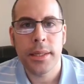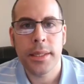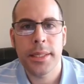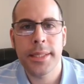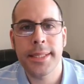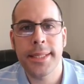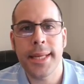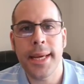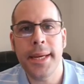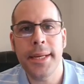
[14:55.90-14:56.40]

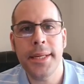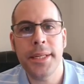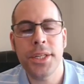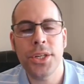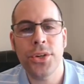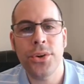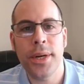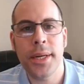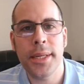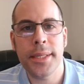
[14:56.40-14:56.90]
State
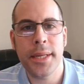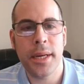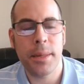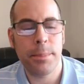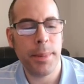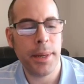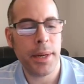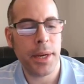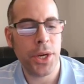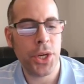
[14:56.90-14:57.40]
Street is their
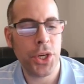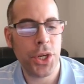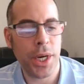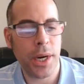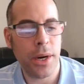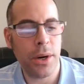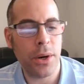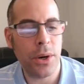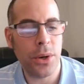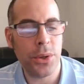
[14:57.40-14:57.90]
biggest
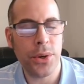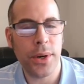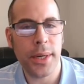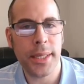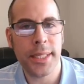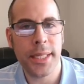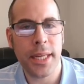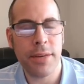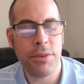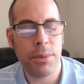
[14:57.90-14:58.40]
shareholder at
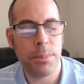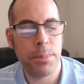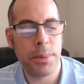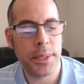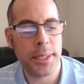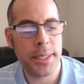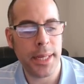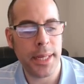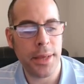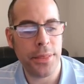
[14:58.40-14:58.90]

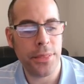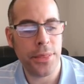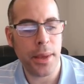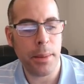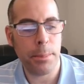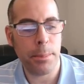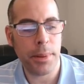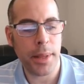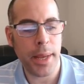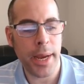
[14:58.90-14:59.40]
7%
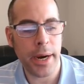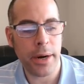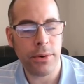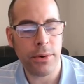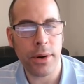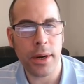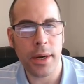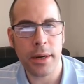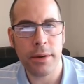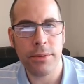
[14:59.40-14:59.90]
than
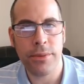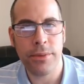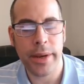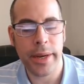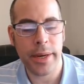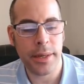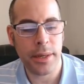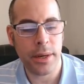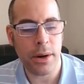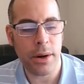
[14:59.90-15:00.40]
BlackRock,
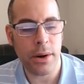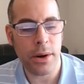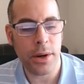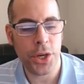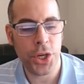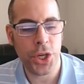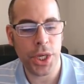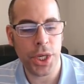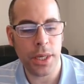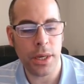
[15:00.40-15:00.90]

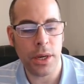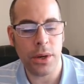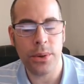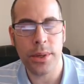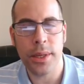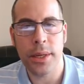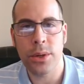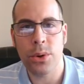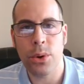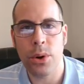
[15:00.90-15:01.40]
Vanguard,
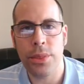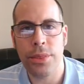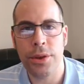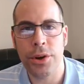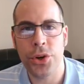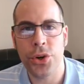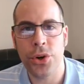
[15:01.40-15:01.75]
Geode, and Northern